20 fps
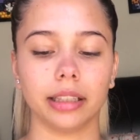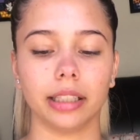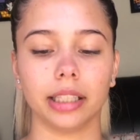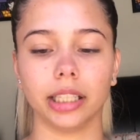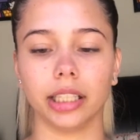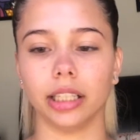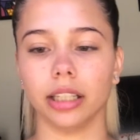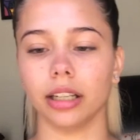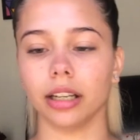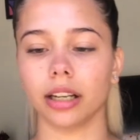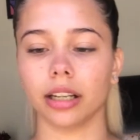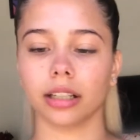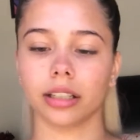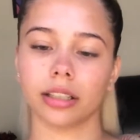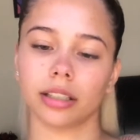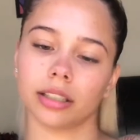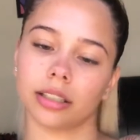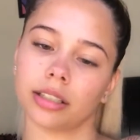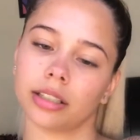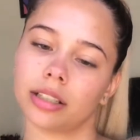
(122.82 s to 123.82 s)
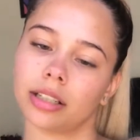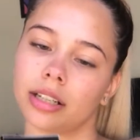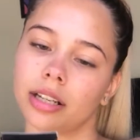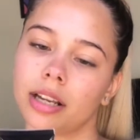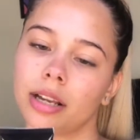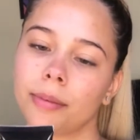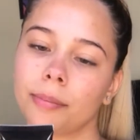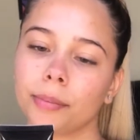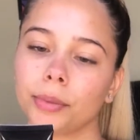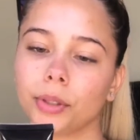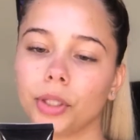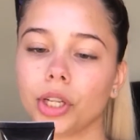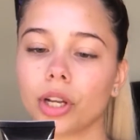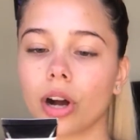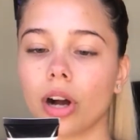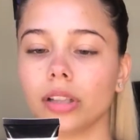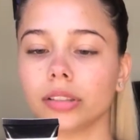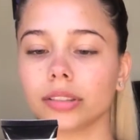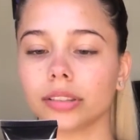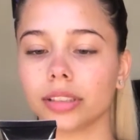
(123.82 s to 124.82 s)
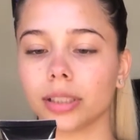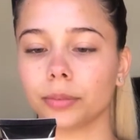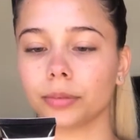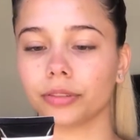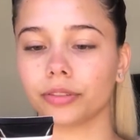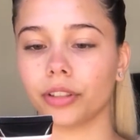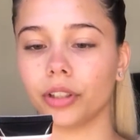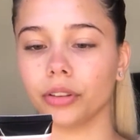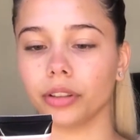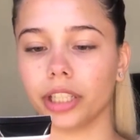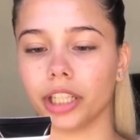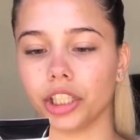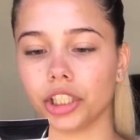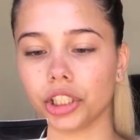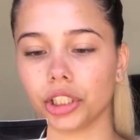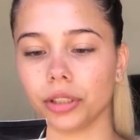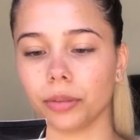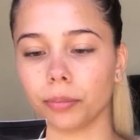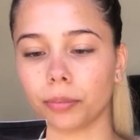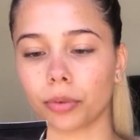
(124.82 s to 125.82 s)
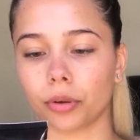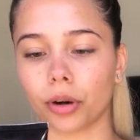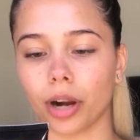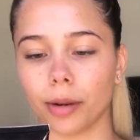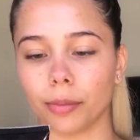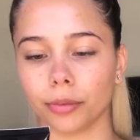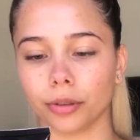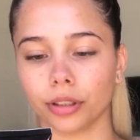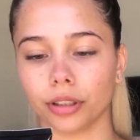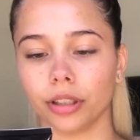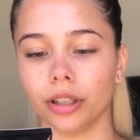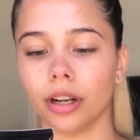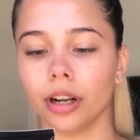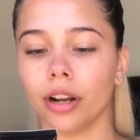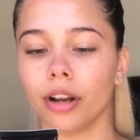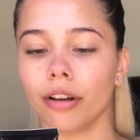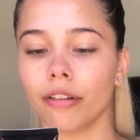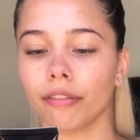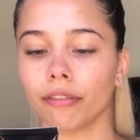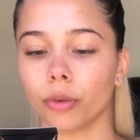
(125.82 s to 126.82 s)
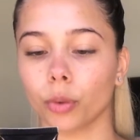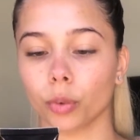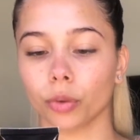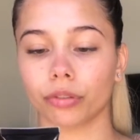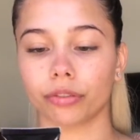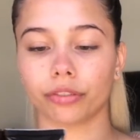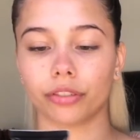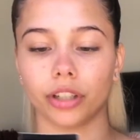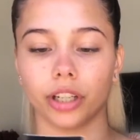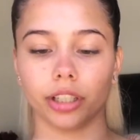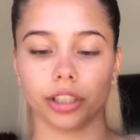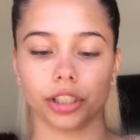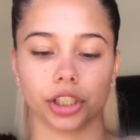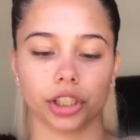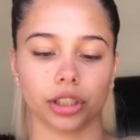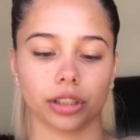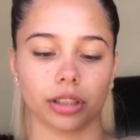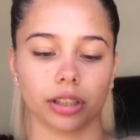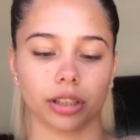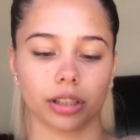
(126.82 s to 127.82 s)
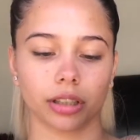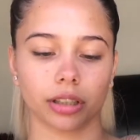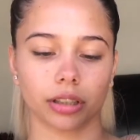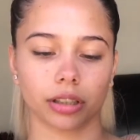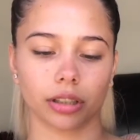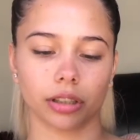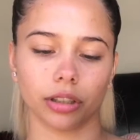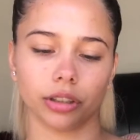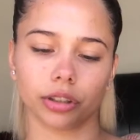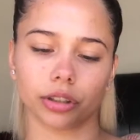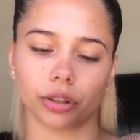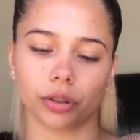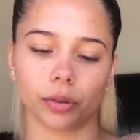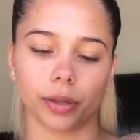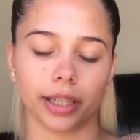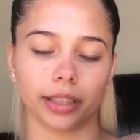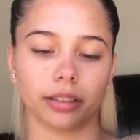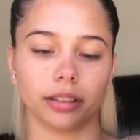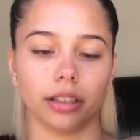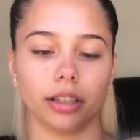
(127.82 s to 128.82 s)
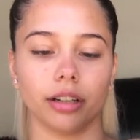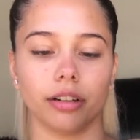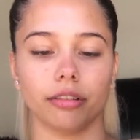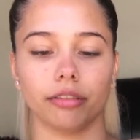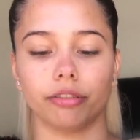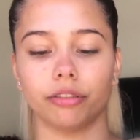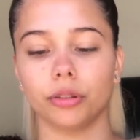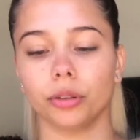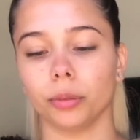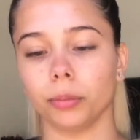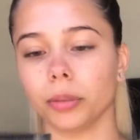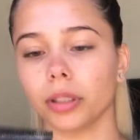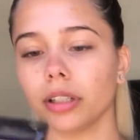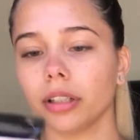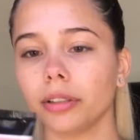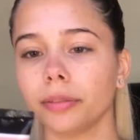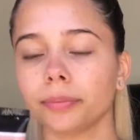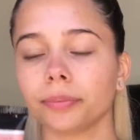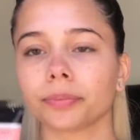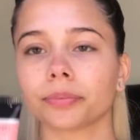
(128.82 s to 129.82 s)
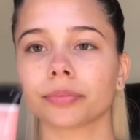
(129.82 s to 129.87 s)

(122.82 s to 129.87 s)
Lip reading: the Beauty Concepts Foundation Primer Photo Fresh Color Correcting Formula.